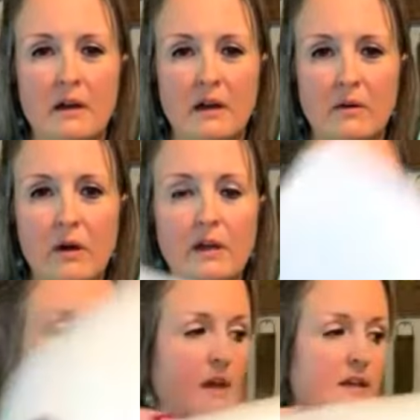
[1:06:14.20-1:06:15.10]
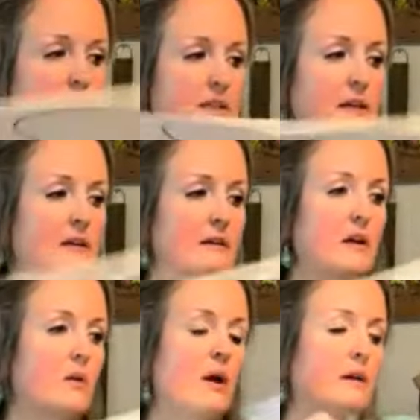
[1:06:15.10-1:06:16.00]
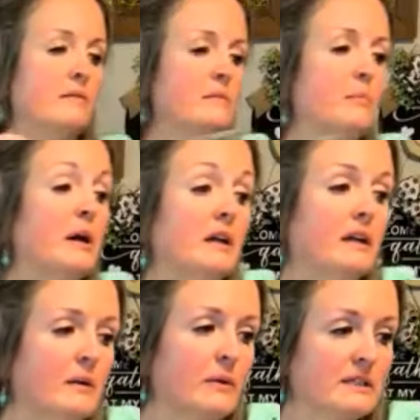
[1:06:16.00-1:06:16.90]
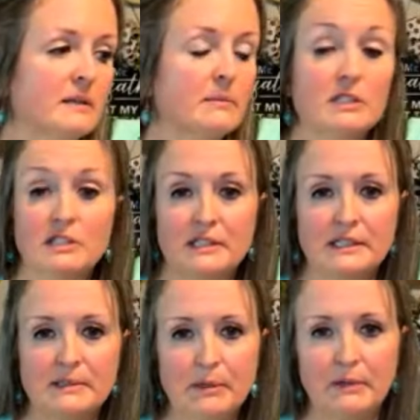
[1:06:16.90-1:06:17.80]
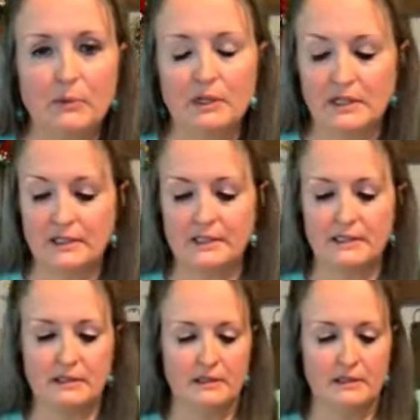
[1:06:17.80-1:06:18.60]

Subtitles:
You can't see it. Okay. But anyways, let me just explain what it is.